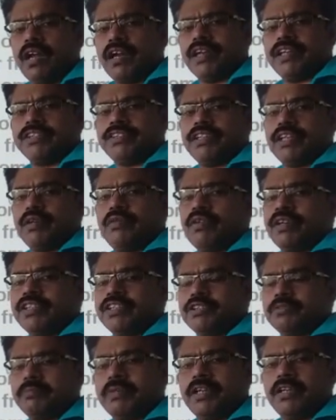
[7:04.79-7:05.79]
understand what
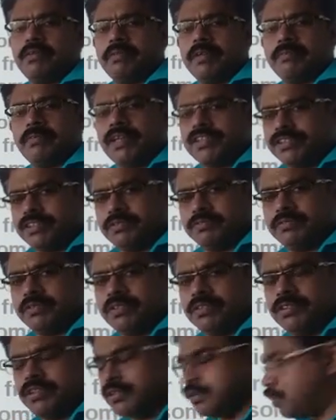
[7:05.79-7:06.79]
is meant by passing
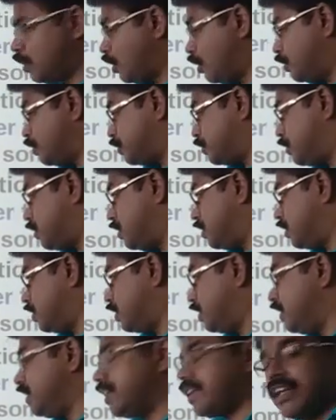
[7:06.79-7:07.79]
with this
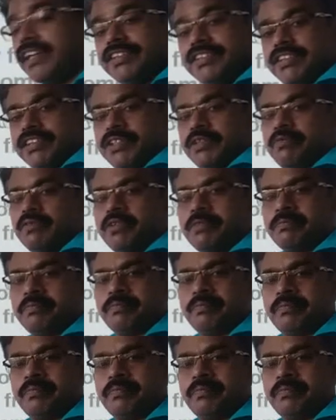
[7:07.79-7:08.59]
intransitive verb.